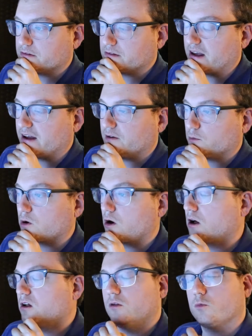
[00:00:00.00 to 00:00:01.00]
Yeah, we're
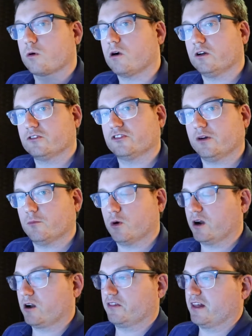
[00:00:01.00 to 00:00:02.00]
all
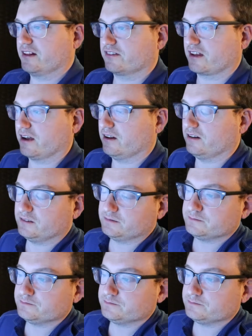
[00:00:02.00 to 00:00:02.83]
somewhere on that scale.